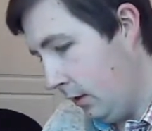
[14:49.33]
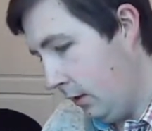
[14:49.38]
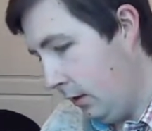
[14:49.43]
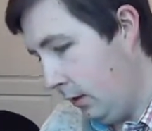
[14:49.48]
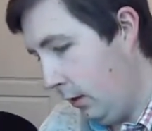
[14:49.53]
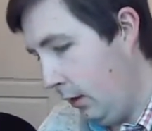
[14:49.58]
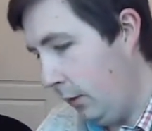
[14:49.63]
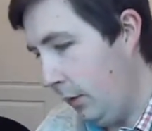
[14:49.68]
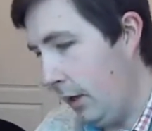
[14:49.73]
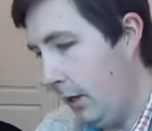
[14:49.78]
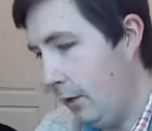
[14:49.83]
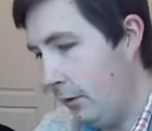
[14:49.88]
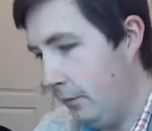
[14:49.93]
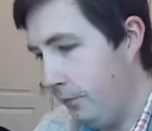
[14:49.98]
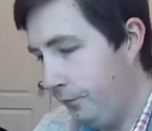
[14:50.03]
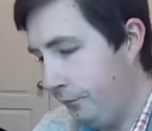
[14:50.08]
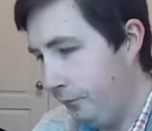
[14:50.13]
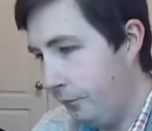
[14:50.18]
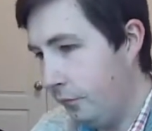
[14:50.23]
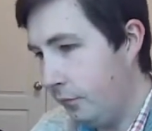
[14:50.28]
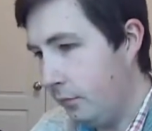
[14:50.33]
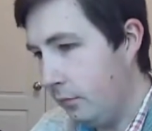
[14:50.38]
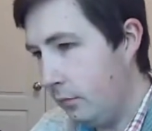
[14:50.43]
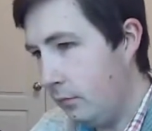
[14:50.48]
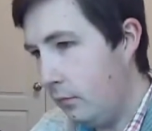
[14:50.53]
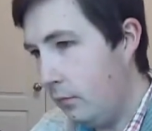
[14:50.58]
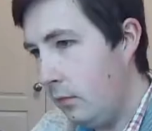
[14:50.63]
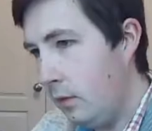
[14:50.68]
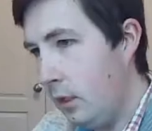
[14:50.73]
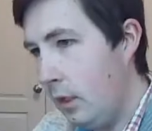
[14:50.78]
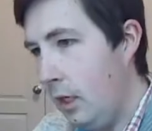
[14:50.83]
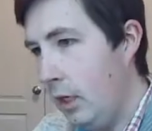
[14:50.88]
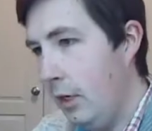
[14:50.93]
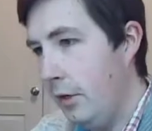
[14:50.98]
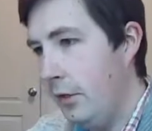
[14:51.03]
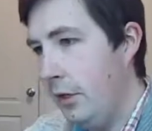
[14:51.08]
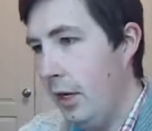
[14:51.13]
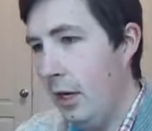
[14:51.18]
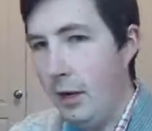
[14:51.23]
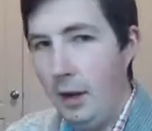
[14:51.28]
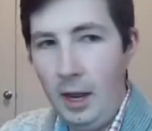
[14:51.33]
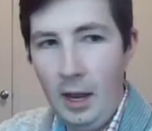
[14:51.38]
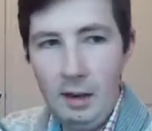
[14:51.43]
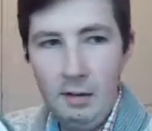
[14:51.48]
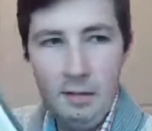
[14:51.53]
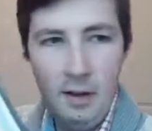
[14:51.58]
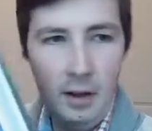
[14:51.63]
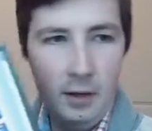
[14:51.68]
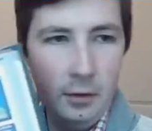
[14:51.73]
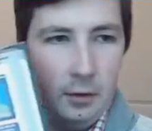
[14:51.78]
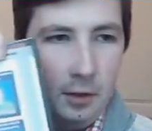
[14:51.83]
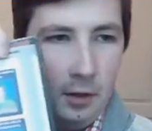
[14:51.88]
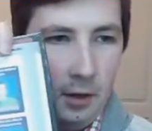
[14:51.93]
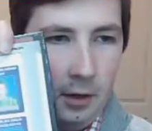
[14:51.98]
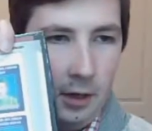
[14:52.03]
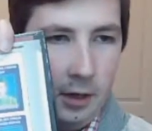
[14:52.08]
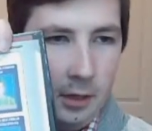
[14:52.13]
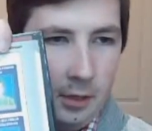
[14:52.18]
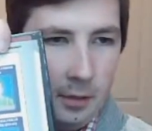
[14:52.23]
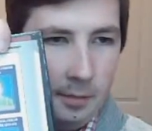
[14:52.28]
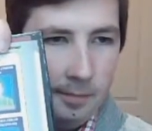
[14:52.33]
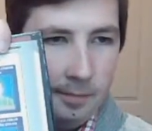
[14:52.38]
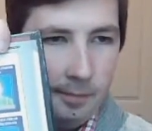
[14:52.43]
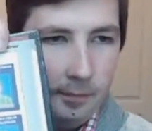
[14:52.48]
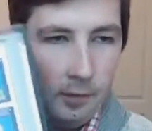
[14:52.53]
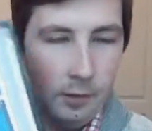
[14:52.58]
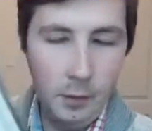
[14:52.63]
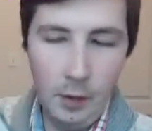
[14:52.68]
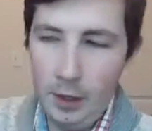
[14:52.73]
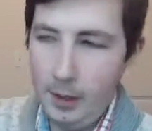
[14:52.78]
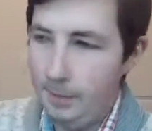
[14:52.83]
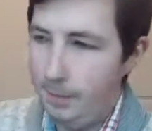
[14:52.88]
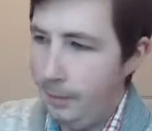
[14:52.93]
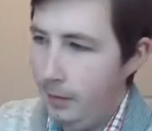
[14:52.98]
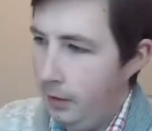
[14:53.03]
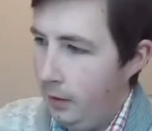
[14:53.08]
Oh, here we go. Yeah, high value targets, right?